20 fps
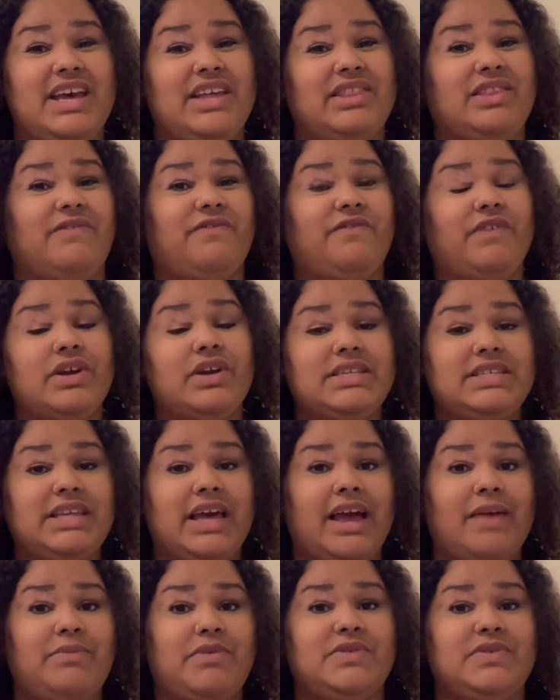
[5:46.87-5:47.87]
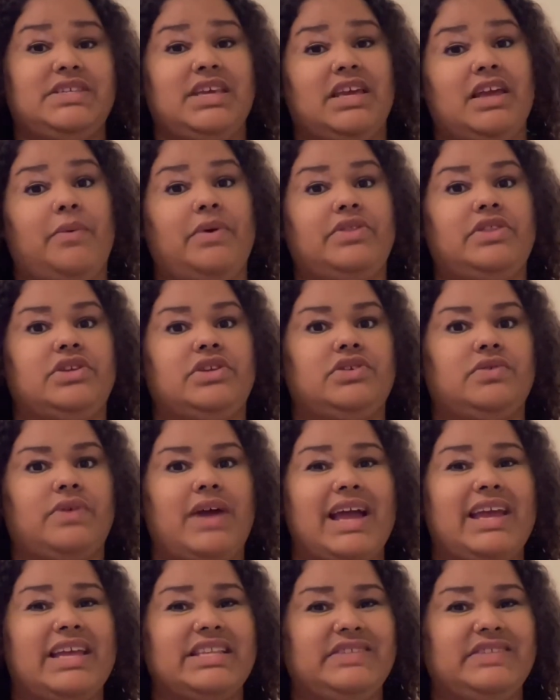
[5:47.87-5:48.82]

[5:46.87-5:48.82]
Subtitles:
the first time you sing it with the track,